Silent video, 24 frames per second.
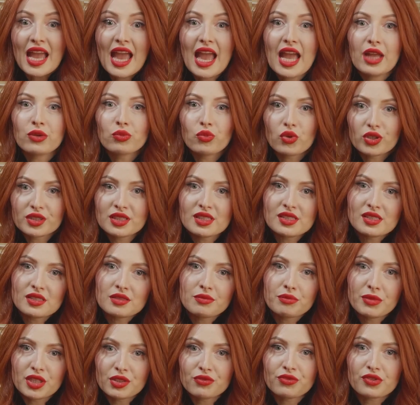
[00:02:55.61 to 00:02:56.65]
And what does it
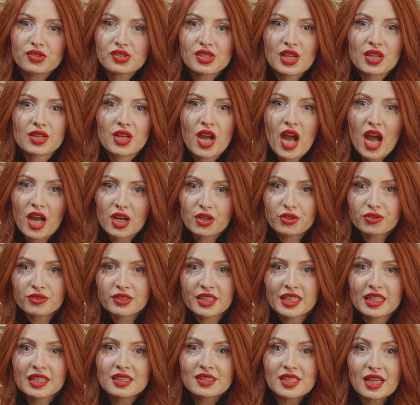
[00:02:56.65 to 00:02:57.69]
mean for
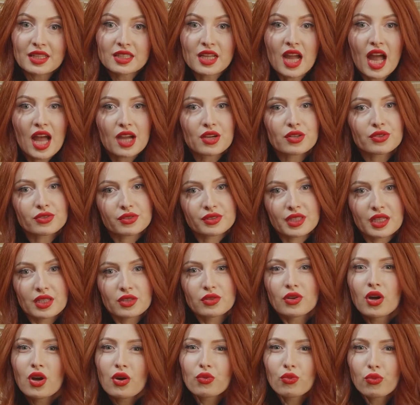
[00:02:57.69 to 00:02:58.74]
cyanoacrylate? Cyanoacrylate
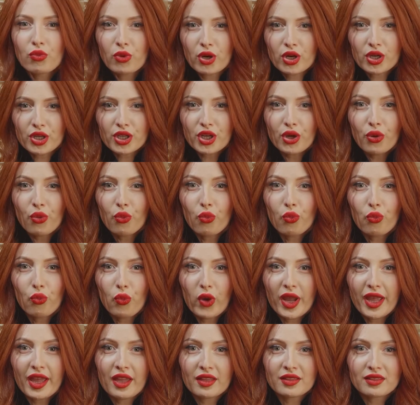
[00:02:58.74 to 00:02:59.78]
work
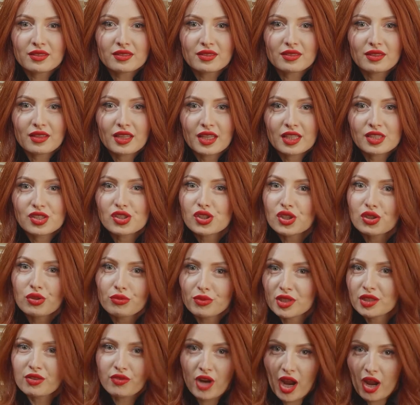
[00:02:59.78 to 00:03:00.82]
when it's
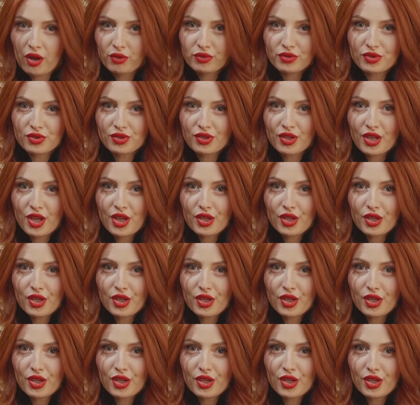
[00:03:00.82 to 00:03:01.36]
humid around.